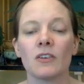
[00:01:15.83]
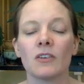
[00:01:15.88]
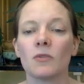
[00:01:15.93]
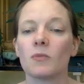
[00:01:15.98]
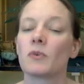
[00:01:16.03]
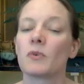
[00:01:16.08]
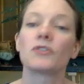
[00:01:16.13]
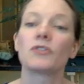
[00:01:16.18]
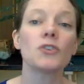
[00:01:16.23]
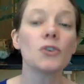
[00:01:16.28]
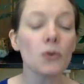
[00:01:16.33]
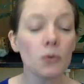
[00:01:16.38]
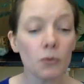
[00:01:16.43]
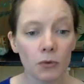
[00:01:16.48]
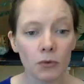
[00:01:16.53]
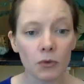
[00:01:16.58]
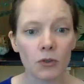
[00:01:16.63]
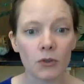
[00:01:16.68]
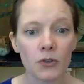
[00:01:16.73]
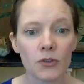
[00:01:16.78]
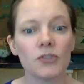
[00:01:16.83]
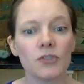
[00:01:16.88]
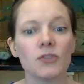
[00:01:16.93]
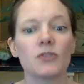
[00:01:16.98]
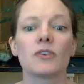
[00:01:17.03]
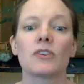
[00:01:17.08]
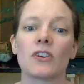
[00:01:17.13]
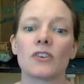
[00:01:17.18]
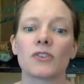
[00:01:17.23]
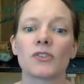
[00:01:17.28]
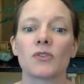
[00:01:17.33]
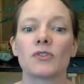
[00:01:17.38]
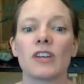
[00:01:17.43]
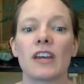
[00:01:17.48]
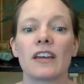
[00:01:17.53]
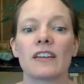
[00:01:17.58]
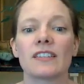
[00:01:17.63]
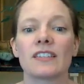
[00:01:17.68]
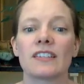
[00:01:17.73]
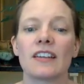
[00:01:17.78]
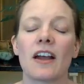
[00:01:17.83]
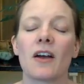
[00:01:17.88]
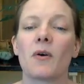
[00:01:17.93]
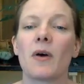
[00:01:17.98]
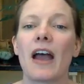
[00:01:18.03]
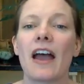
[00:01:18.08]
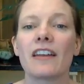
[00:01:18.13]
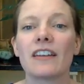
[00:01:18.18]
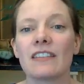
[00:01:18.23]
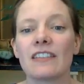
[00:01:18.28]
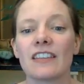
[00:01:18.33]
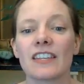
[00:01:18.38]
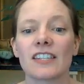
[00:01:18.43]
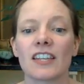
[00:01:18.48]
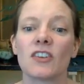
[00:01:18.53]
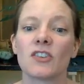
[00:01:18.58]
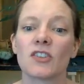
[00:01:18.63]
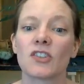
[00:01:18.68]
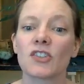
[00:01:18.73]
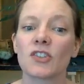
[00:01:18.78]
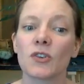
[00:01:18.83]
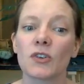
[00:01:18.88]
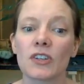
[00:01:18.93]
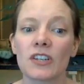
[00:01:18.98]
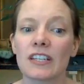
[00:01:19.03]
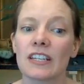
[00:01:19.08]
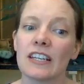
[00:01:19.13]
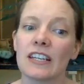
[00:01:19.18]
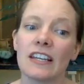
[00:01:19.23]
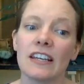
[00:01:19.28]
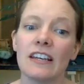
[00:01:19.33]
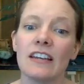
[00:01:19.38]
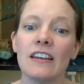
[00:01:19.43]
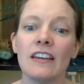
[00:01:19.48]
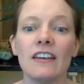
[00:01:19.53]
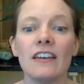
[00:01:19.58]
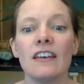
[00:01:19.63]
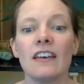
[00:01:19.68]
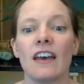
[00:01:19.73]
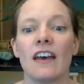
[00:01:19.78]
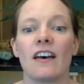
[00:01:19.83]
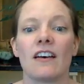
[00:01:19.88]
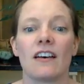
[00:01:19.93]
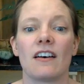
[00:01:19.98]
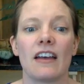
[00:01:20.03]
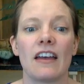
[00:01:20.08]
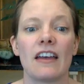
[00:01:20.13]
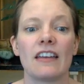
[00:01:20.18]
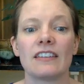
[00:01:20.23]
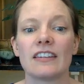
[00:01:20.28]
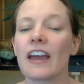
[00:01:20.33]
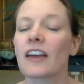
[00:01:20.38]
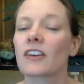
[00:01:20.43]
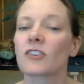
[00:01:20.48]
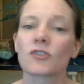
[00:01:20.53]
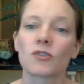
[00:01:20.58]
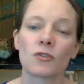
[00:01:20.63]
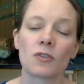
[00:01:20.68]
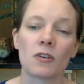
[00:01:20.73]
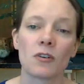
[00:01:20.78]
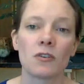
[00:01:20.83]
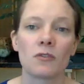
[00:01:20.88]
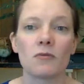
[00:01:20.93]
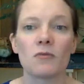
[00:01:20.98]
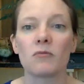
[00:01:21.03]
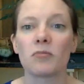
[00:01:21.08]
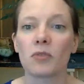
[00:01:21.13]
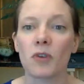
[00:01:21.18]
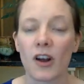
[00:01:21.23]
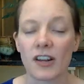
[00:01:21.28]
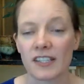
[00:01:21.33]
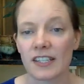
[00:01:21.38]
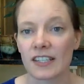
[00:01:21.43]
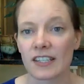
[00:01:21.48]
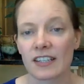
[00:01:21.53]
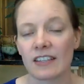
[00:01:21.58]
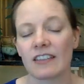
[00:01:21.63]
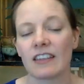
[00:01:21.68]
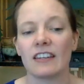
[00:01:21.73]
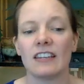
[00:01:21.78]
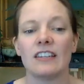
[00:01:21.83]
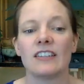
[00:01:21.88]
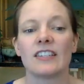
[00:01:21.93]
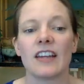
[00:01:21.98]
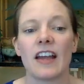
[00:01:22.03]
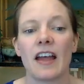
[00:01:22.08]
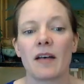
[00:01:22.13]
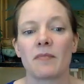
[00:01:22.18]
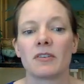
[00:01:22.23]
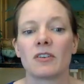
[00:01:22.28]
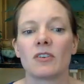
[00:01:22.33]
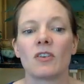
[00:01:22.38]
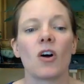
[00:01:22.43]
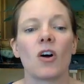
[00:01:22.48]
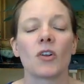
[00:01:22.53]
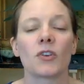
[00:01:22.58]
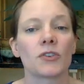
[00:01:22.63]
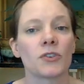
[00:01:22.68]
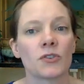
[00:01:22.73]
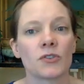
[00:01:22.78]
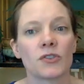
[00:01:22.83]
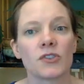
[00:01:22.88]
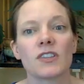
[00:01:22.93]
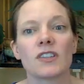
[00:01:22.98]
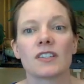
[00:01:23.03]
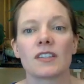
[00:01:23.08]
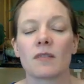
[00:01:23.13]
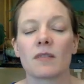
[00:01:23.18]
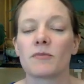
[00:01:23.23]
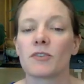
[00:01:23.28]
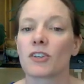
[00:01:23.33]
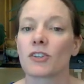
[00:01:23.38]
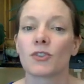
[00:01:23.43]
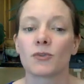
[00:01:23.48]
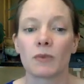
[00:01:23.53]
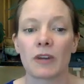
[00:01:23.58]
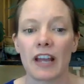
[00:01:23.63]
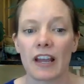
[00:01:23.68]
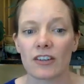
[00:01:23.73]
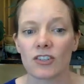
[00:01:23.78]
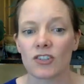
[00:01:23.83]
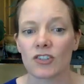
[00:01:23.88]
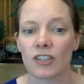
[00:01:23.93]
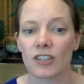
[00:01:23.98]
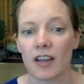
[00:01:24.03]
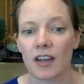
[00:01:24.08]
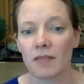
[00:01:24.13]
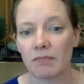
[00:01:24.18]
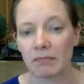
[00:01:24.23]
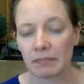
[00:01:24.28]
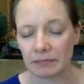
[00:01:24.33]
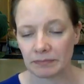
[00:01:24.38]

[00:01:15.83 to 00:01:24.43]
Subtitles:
With two rulers, you can also test how adding this uncertainty and extra processing that needs to happen alters the subject's reaction time.